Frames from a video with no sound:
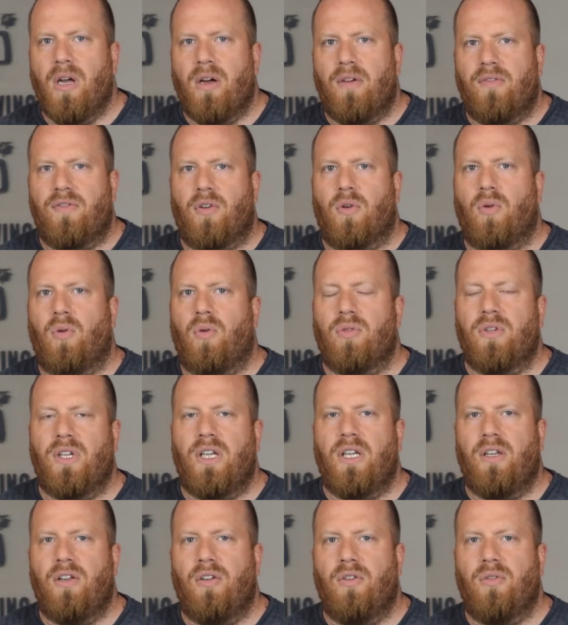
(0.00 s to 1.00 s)
for only
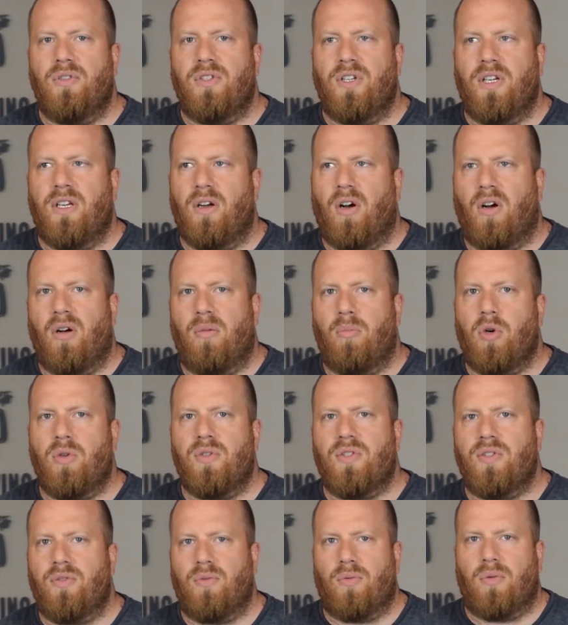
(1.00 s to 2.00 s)
using
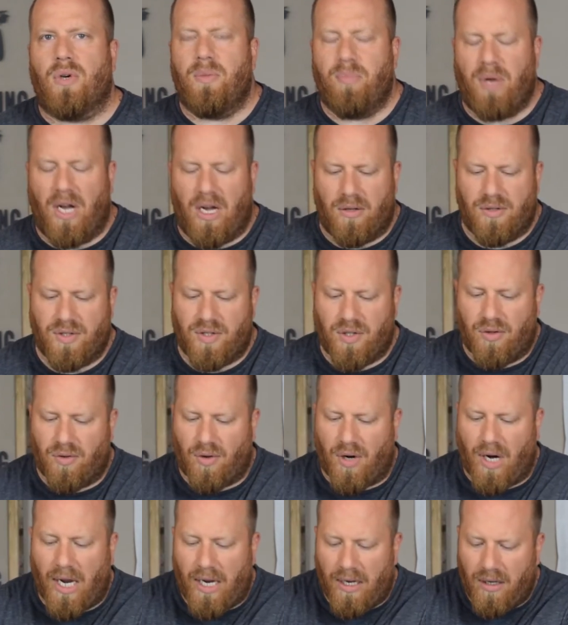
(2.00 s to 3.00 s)
almost three pounds of
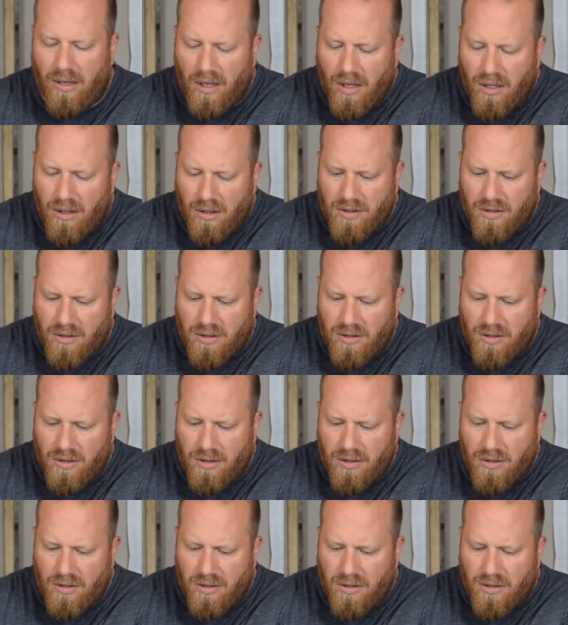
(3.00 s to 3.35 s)
grain.